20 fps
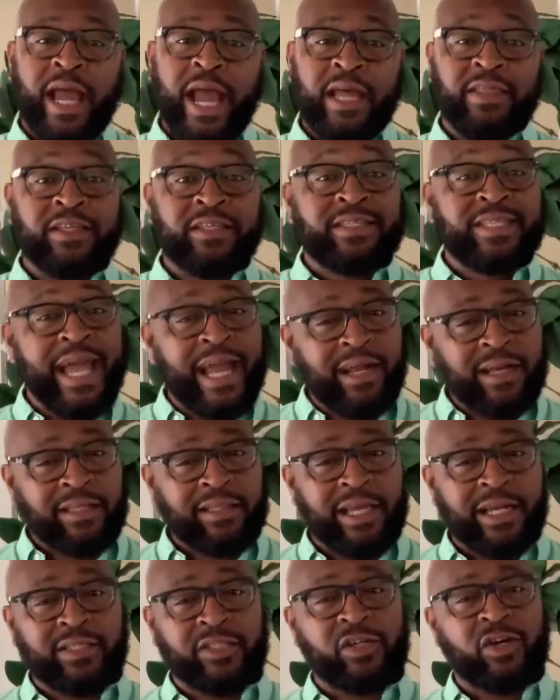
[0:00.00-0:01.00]
And the debt
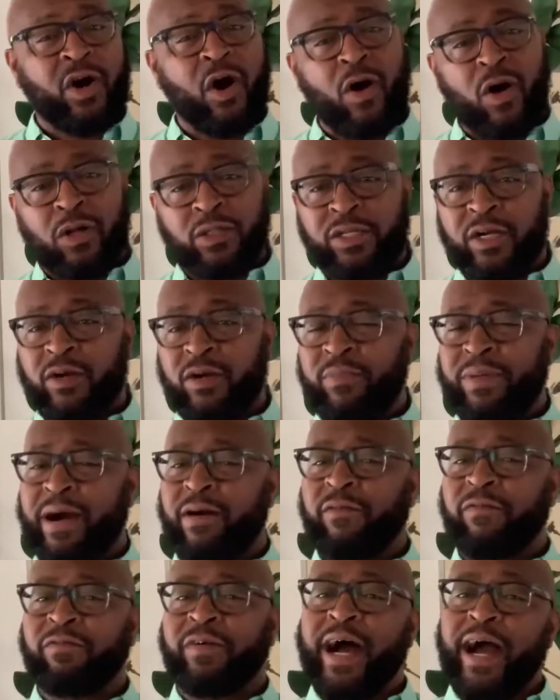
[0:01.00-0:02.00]
collector called her
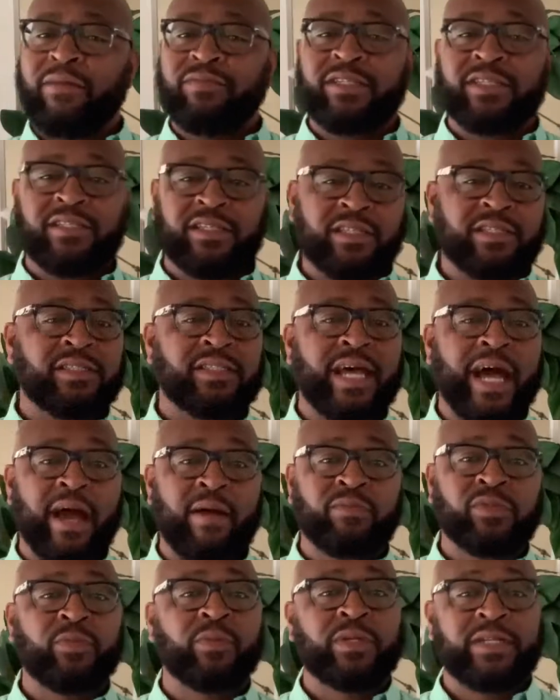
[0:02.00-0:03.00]
about 5 to 6
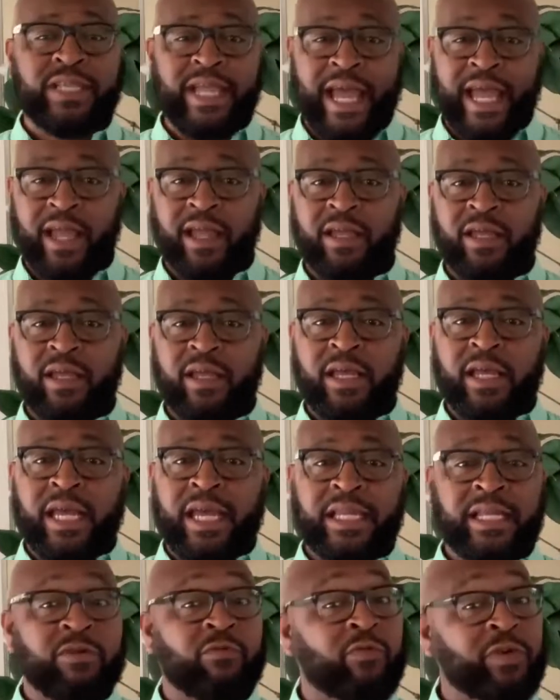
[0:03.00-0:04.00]
times per day.
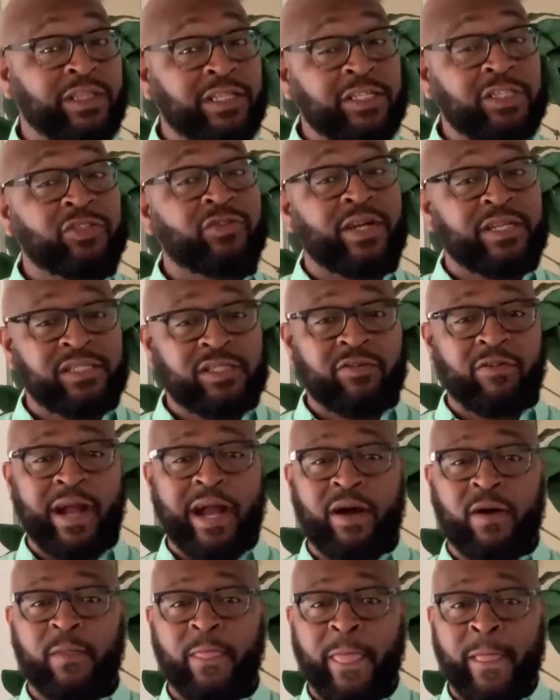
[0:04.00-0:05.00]
And it really stressed her
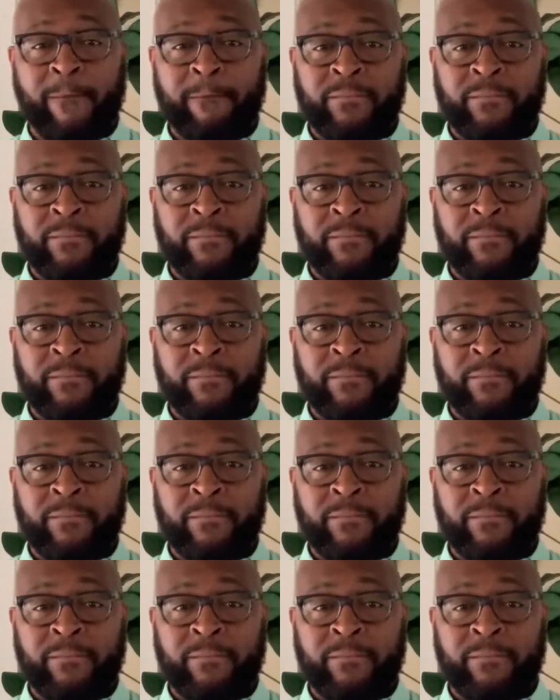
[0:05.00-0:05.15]
out.